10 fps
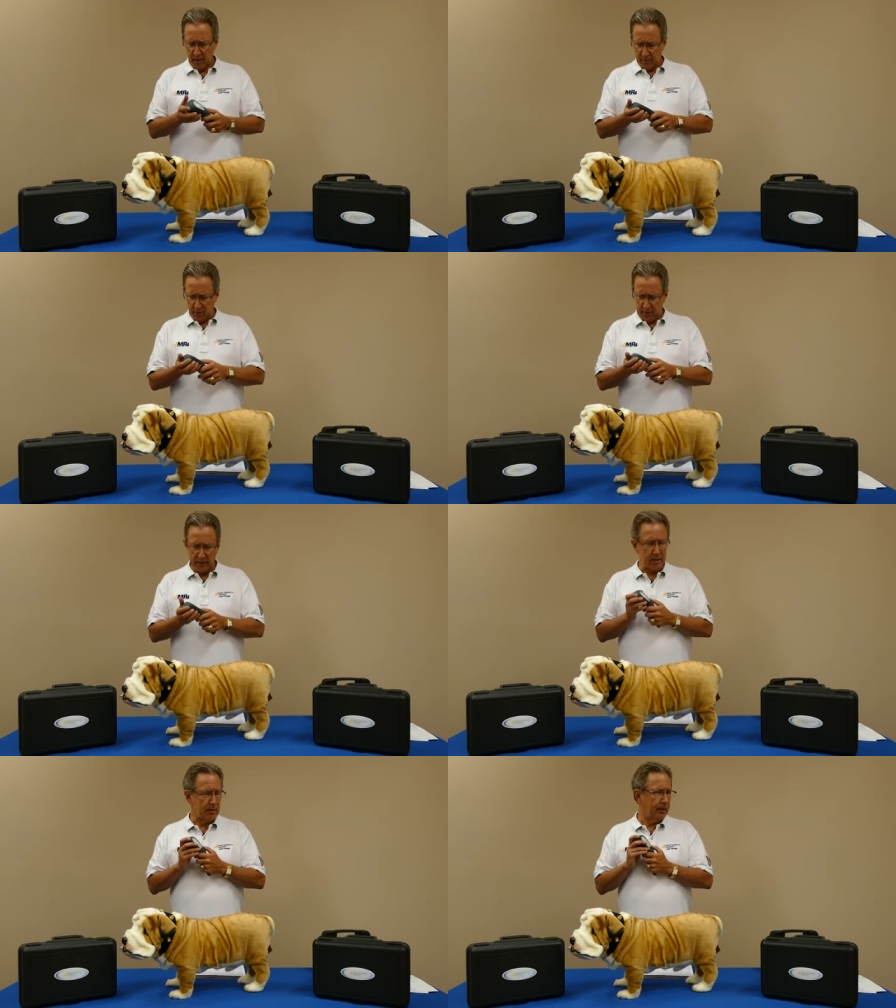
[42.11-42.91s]
They're
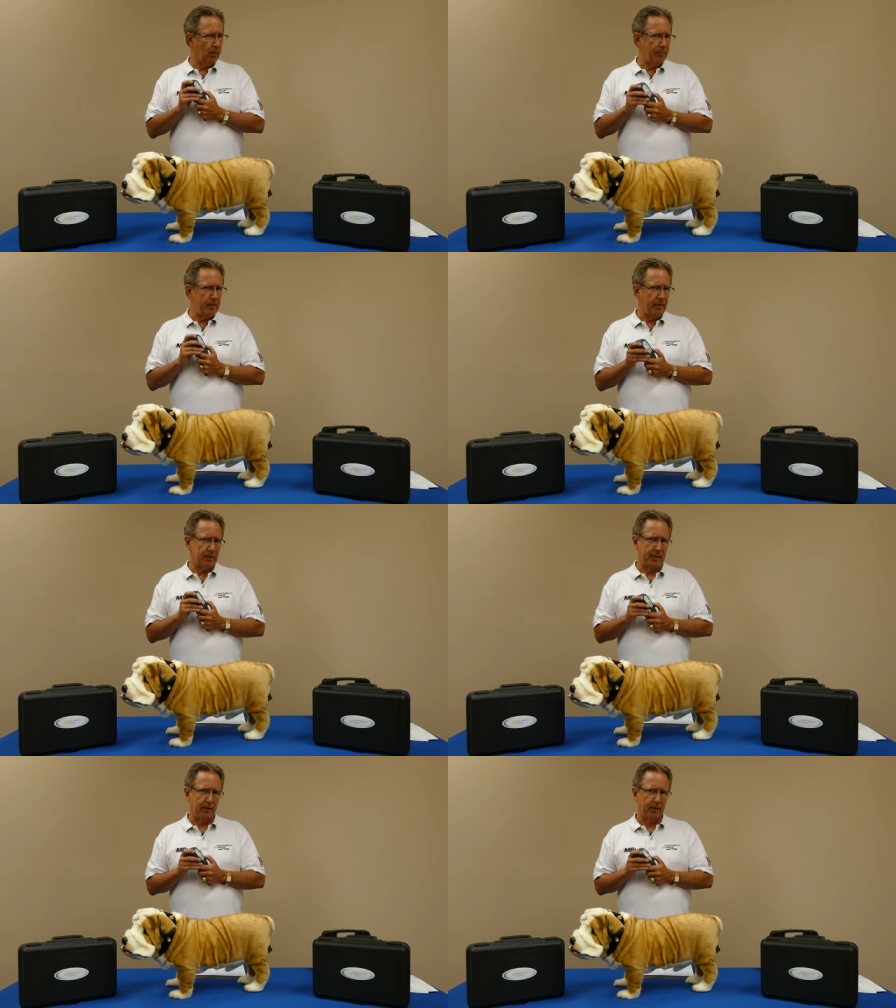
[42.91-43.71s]
hearing this little beeping
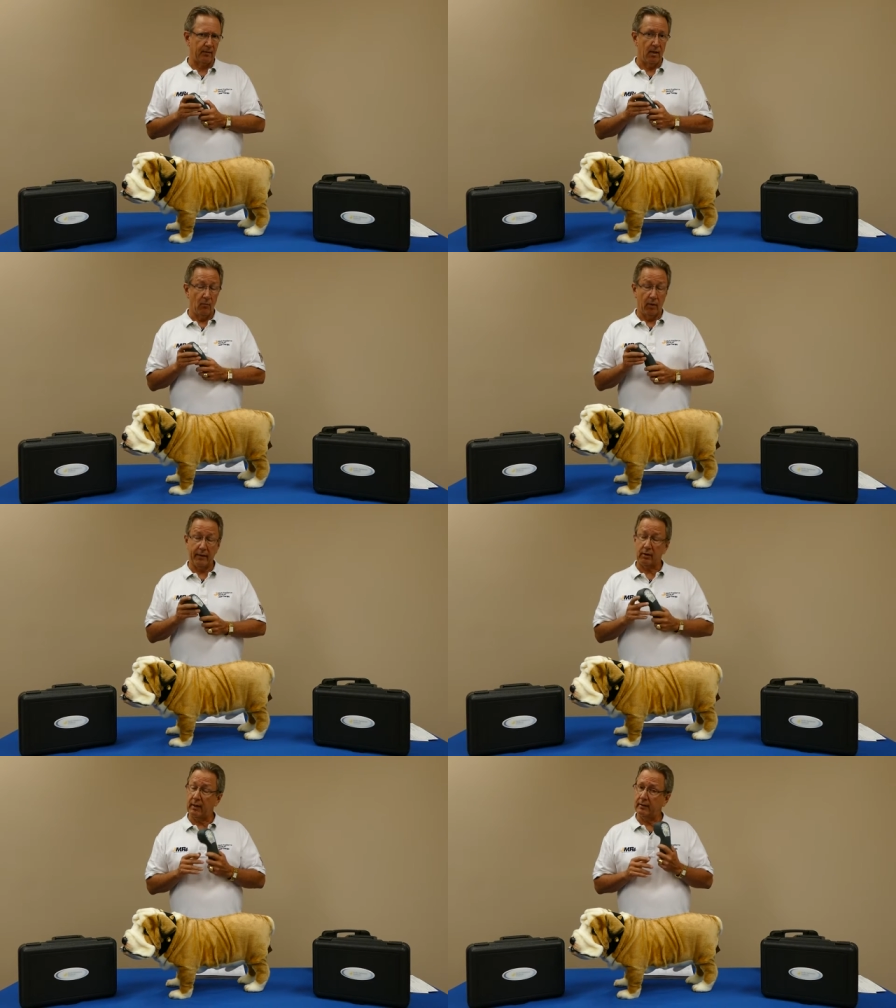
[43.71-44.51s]
sound. Now, one of
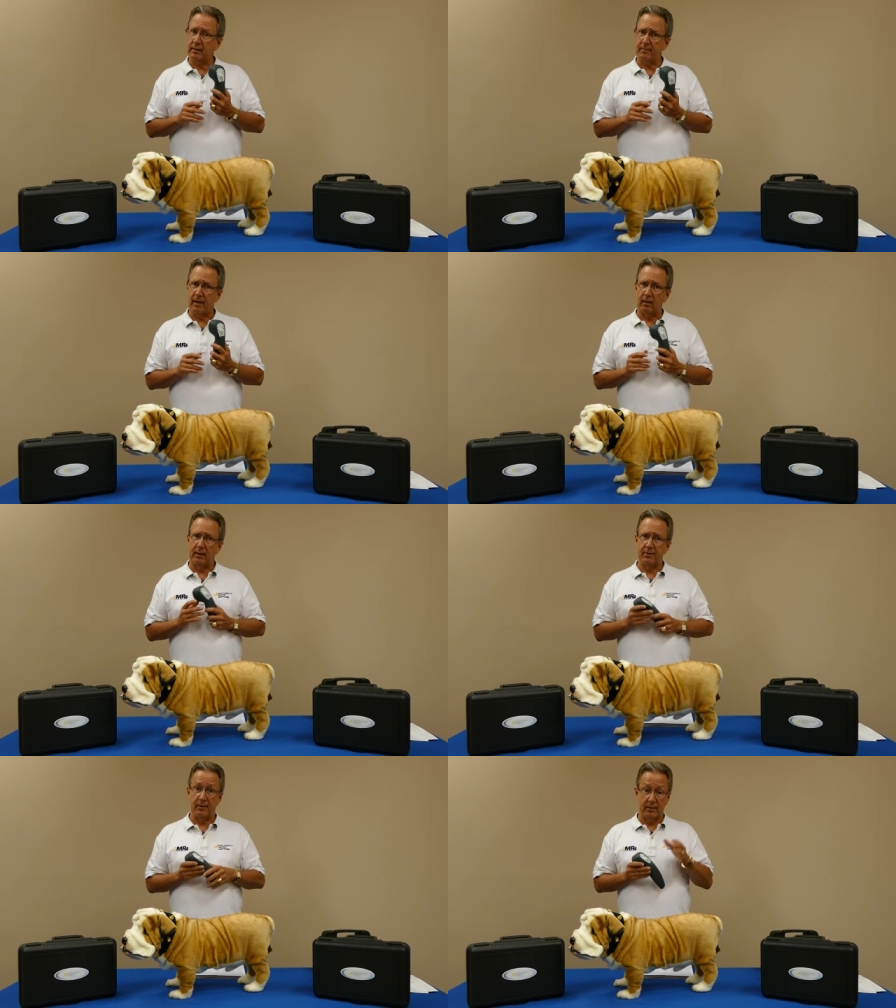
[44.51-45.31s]
the great things about our
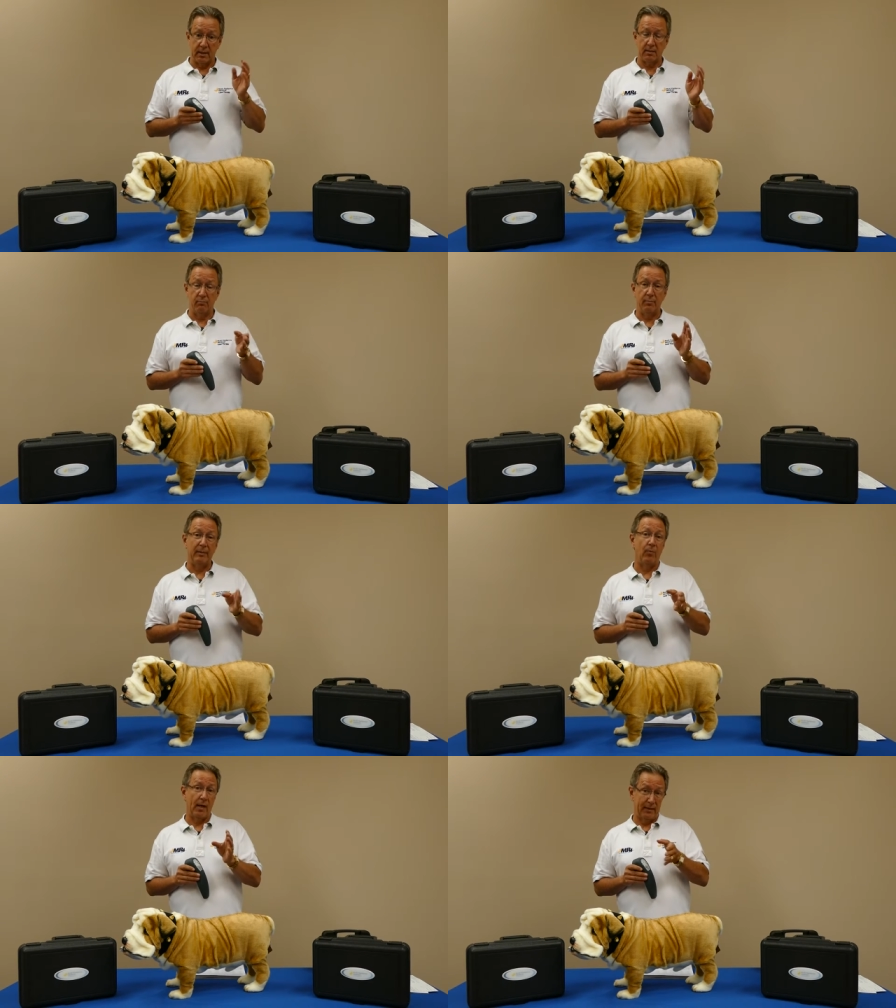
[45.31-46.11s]
laser, it doesn't
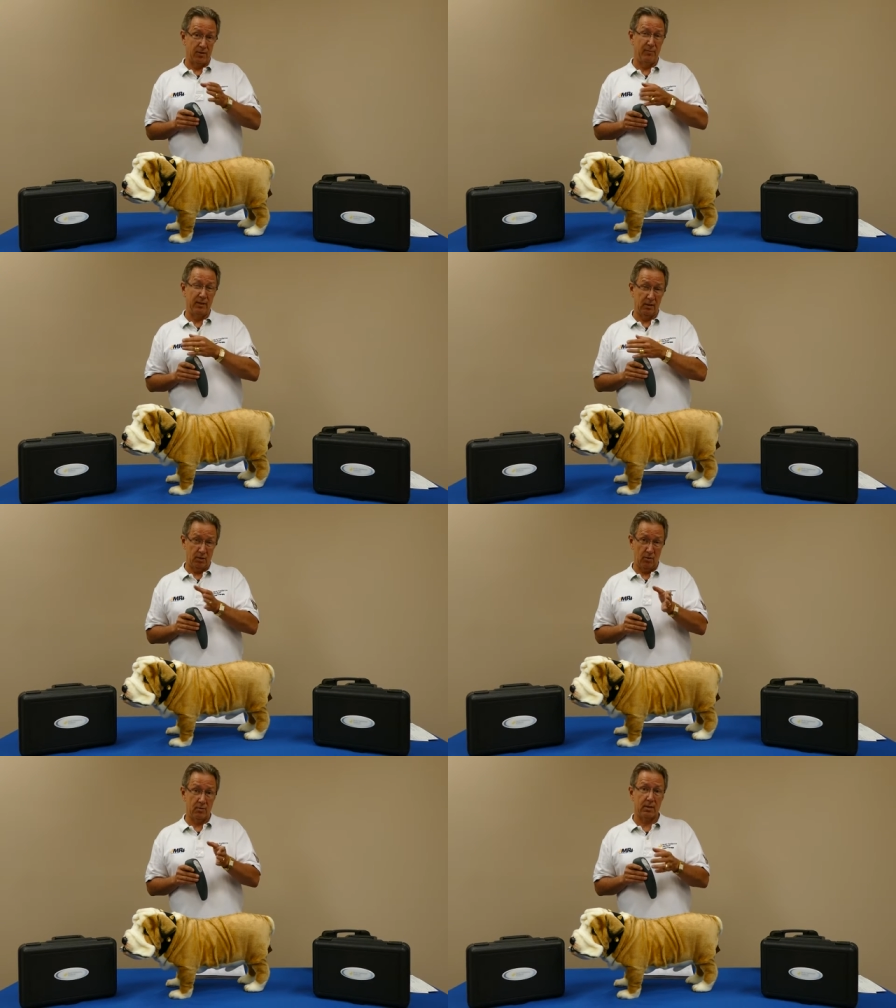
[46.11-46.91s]
beep while it's being
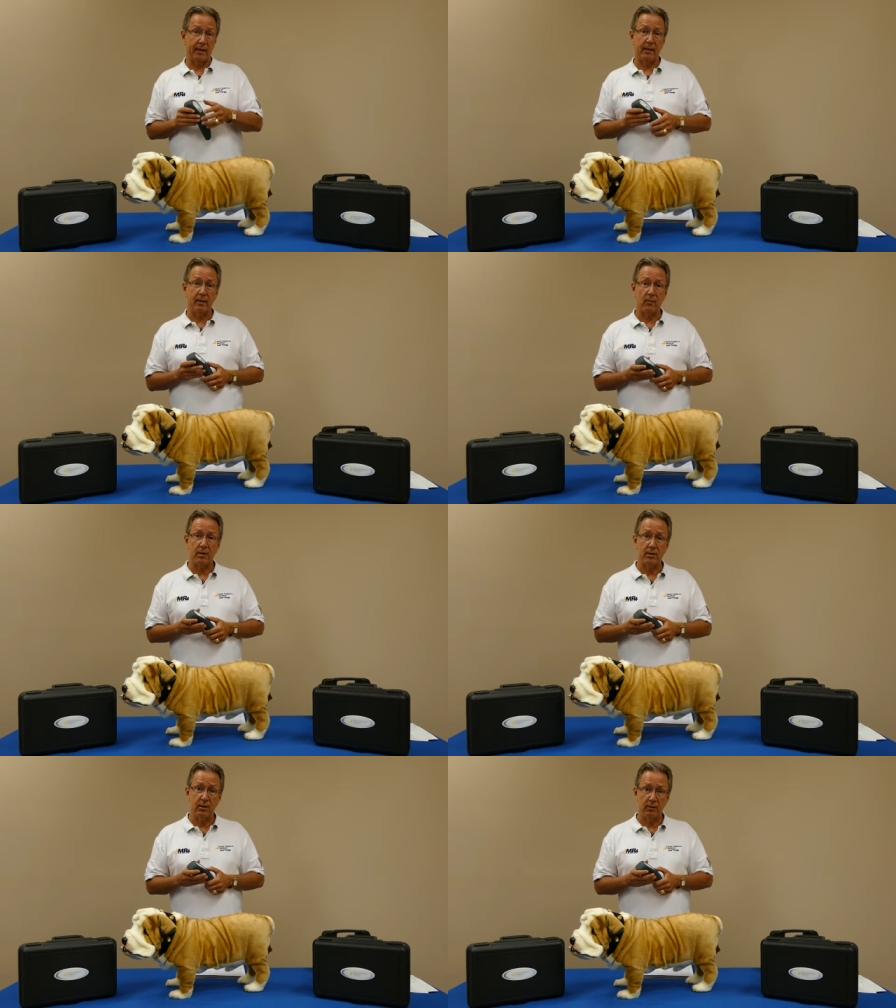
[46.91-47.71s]
used like other
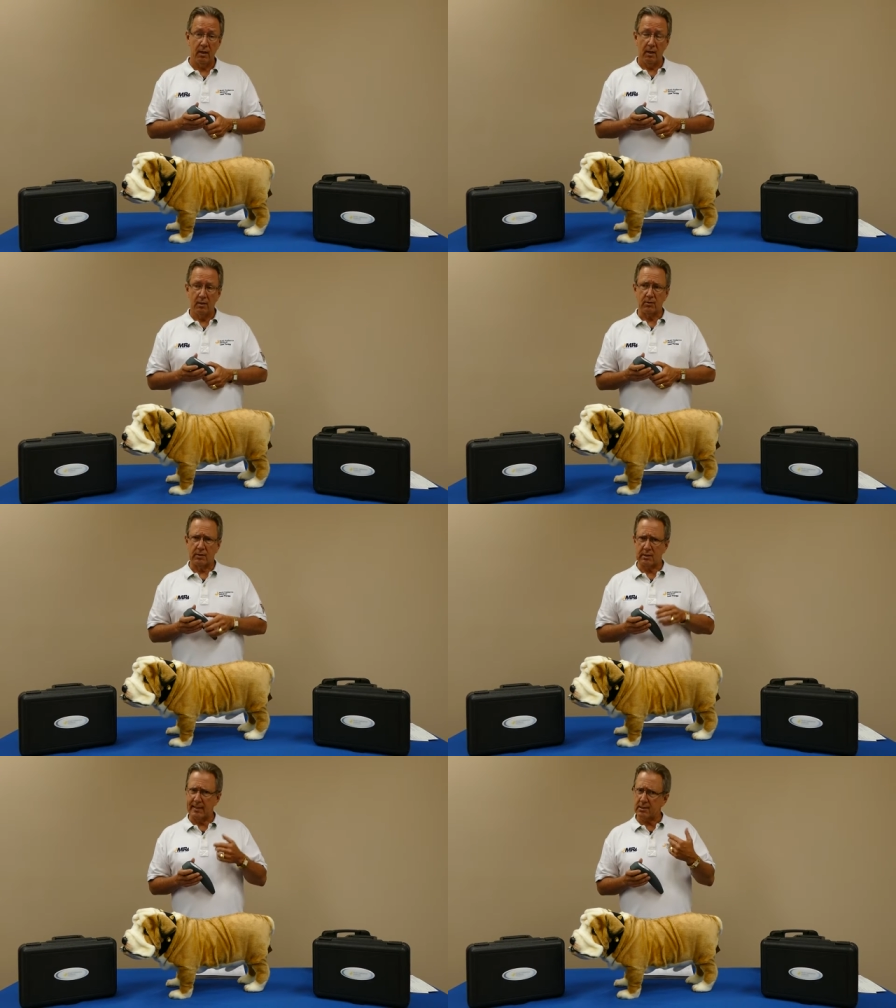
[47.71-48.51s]
ones do, so
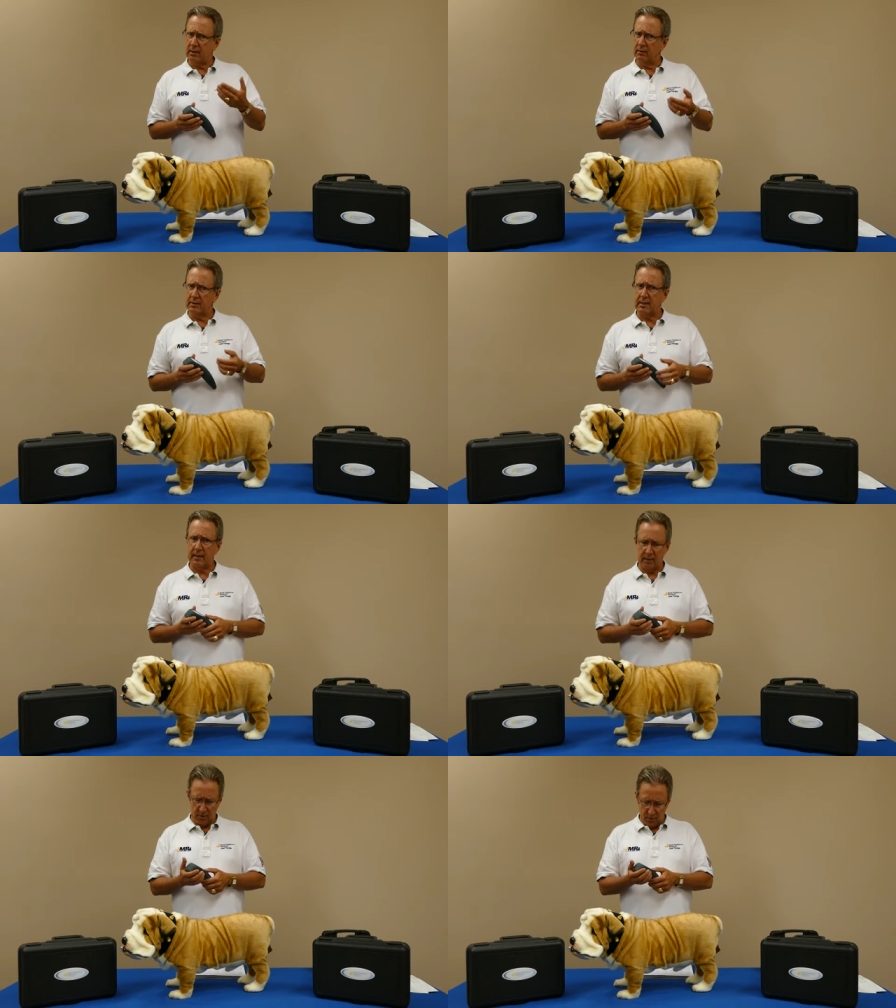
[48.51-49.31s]
it's less
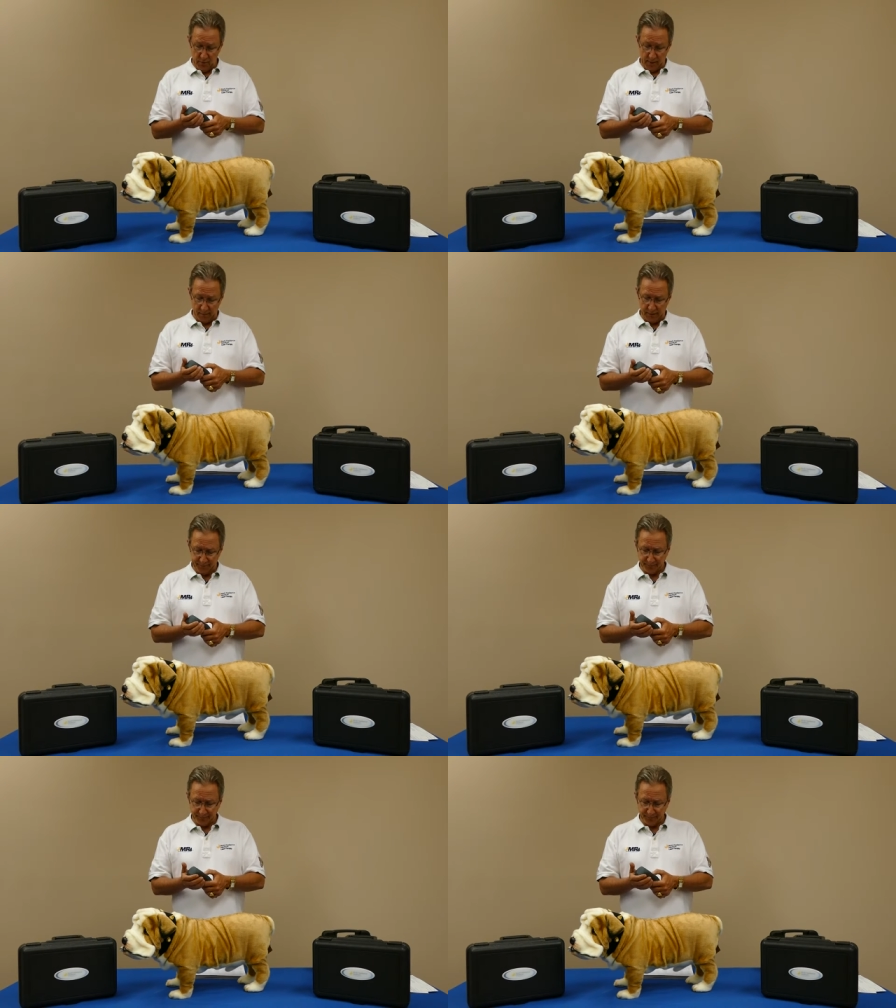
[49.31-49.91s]
irritating to them.